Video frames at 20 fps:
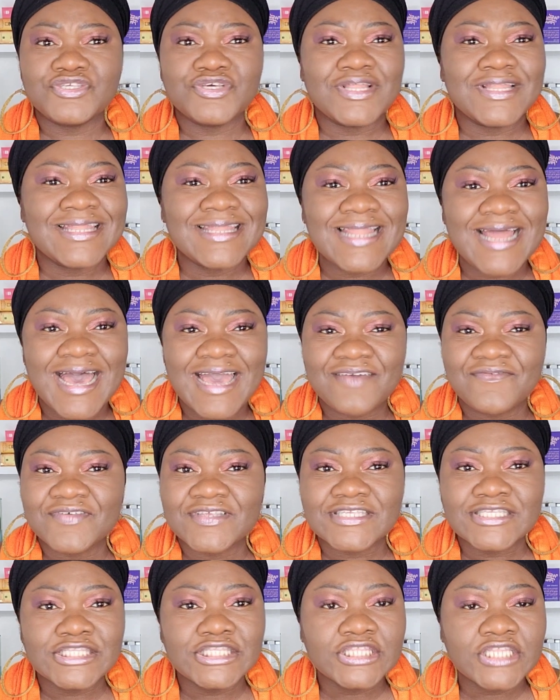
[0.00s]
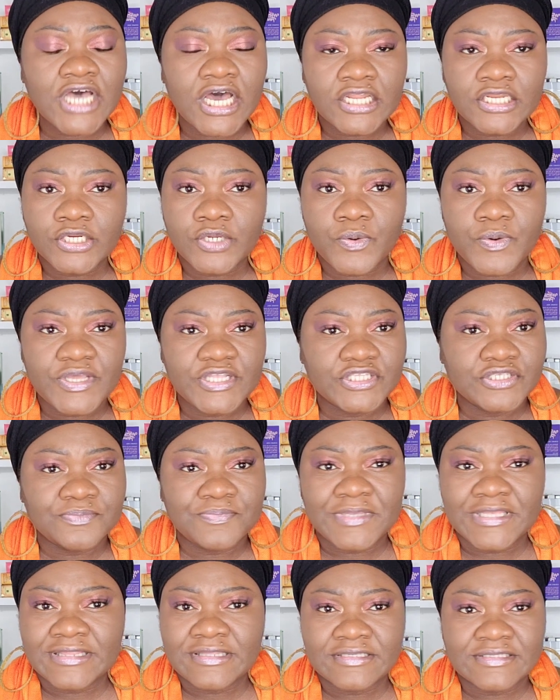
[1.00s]
your life is not going to
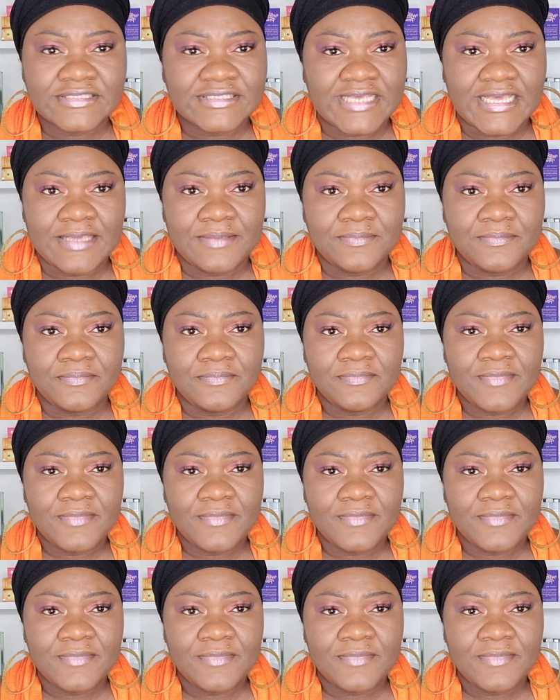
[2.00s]
be the same